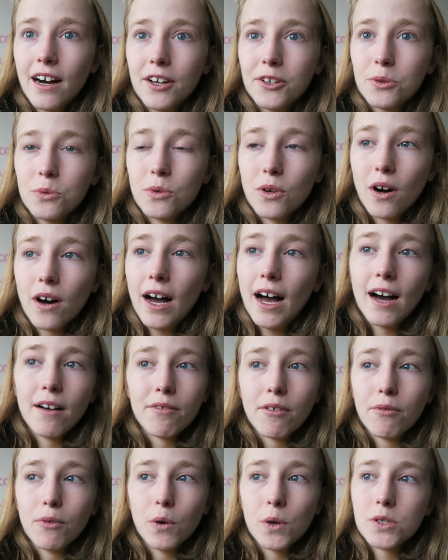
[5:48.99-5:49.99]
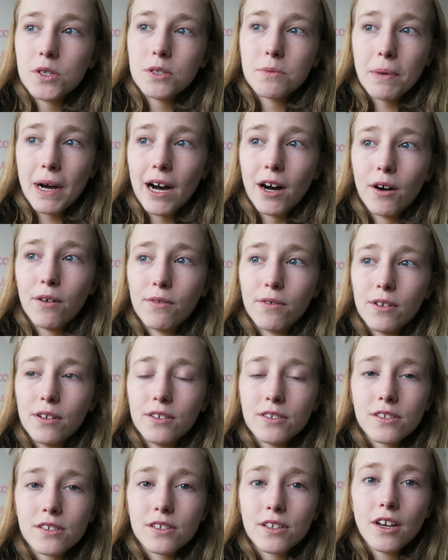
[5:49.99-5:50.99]
I do not have a voice as powerful
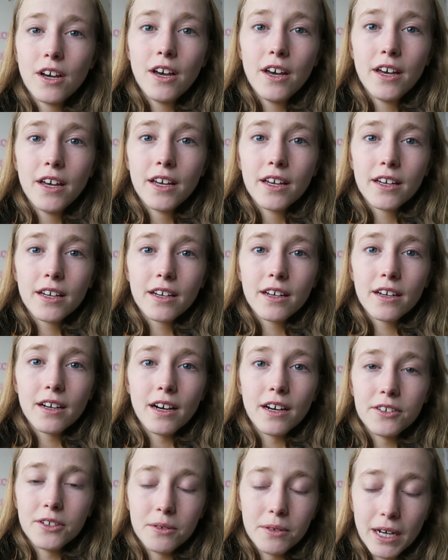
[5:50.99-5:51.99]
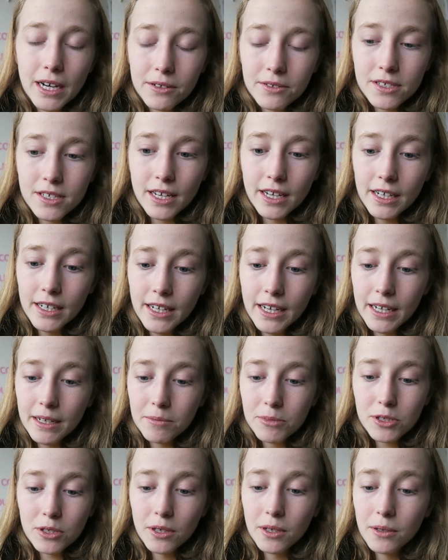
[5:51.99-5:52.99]
as, I don't know how to say her
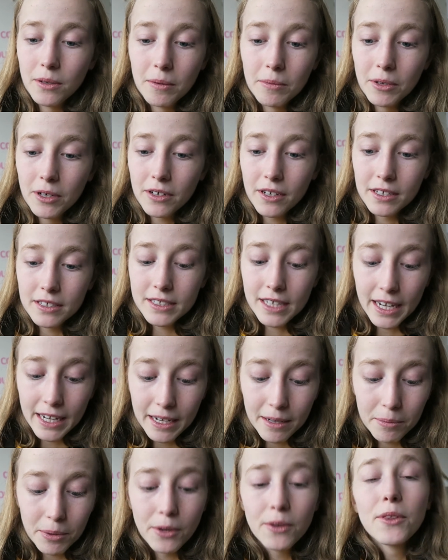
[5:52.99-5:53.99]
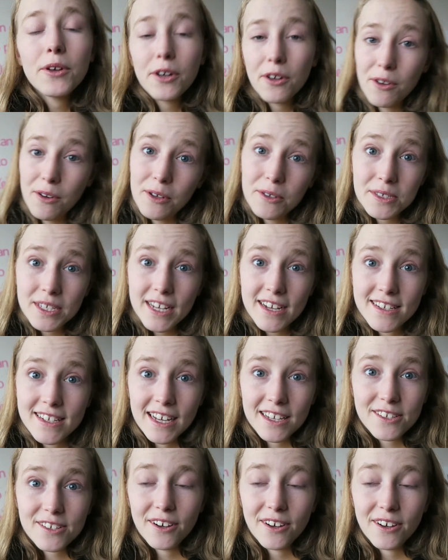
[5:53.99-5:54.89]
name, so I'm not going to say it, but the girl who sings that